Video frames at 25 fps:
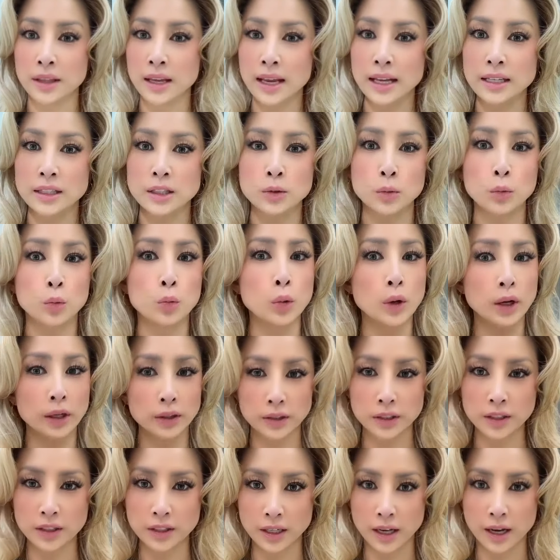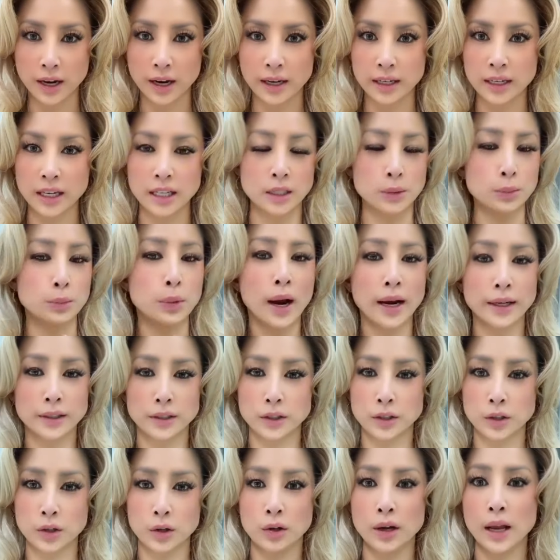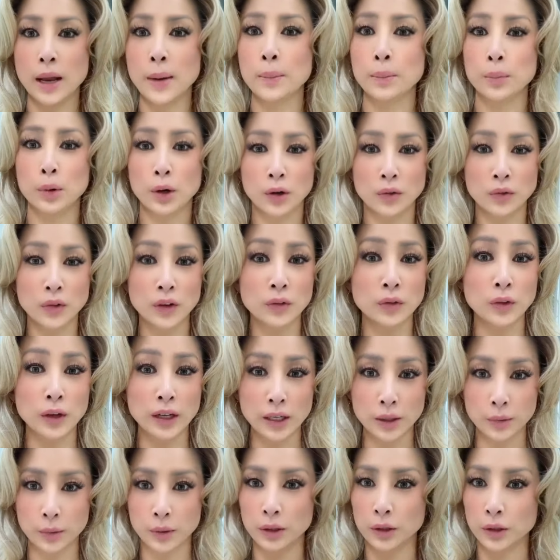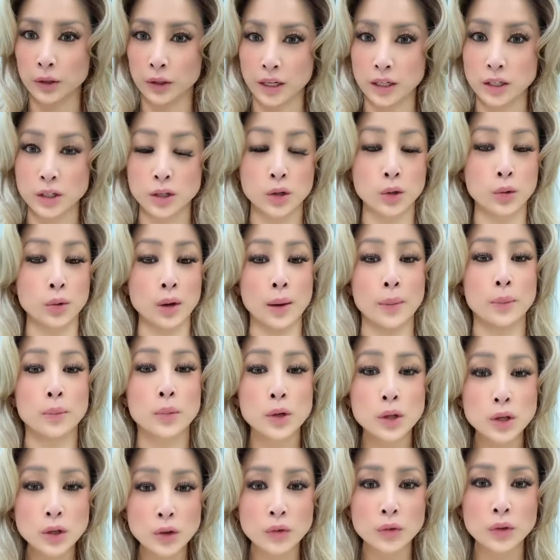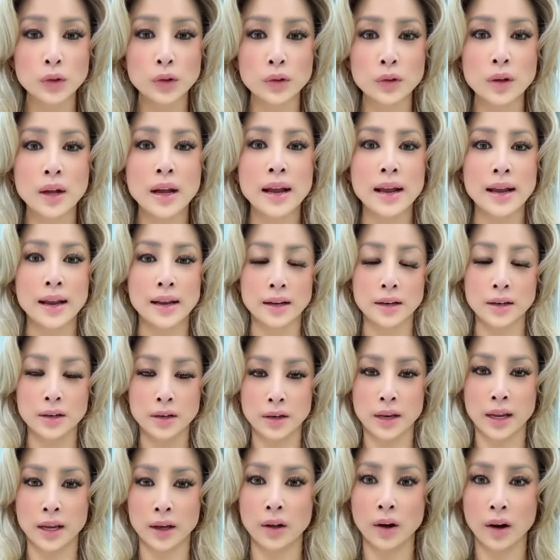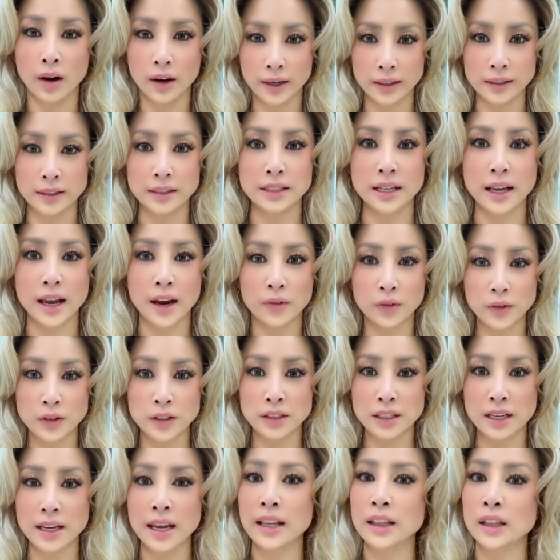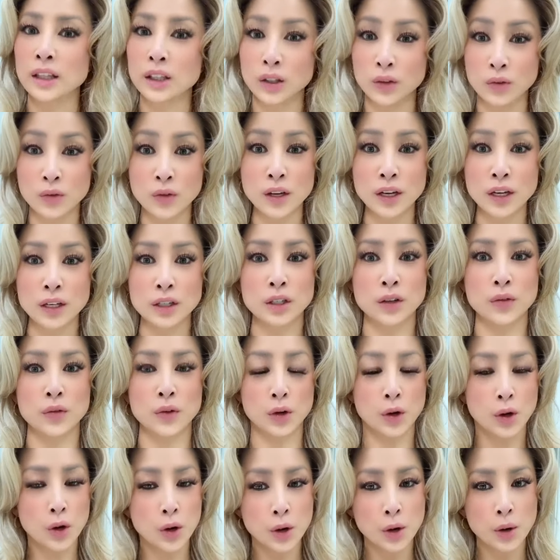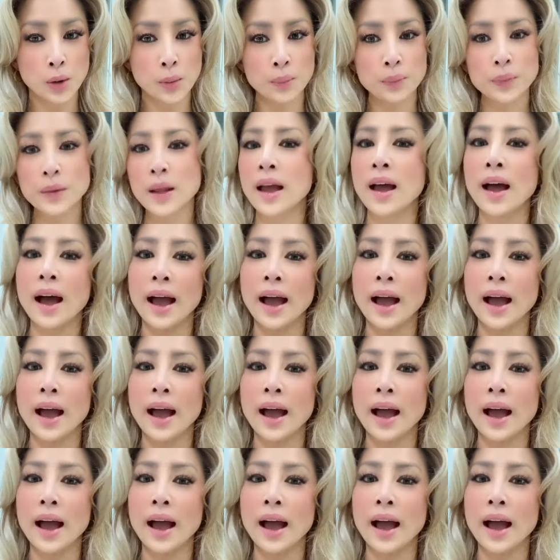It's well designed, it's practical, and perfect for anyone looking to create beautiful nail arts effortlessly at the convenience of your home.